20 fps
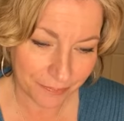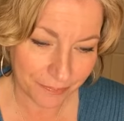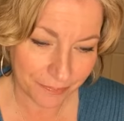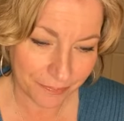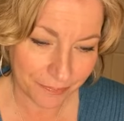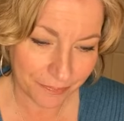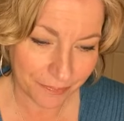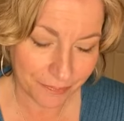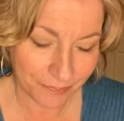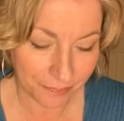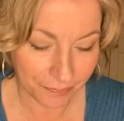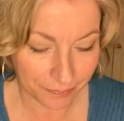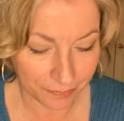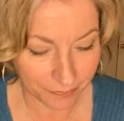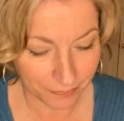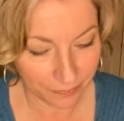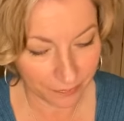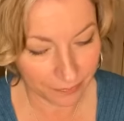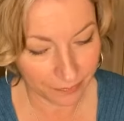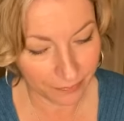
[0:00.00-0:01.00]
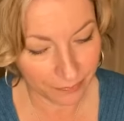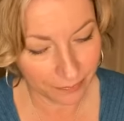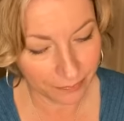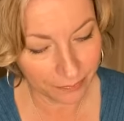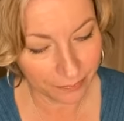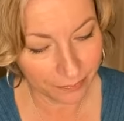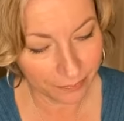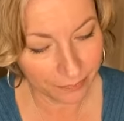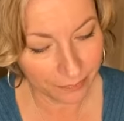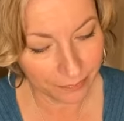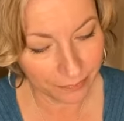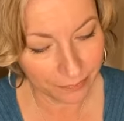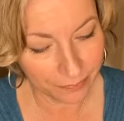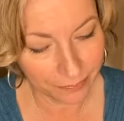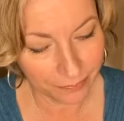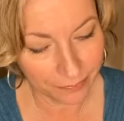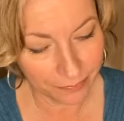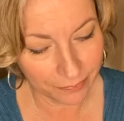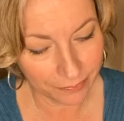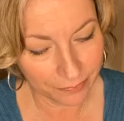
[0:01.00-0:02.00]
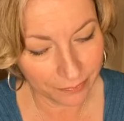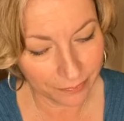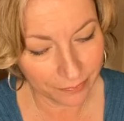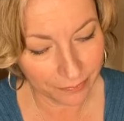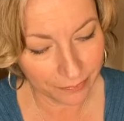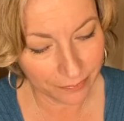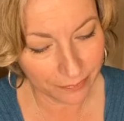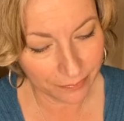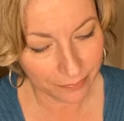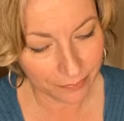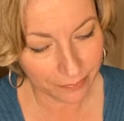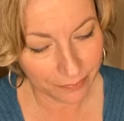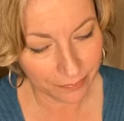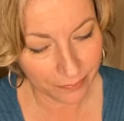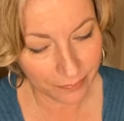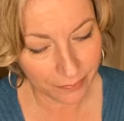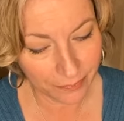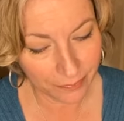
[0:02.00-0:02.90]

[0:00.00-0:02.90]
[no speech]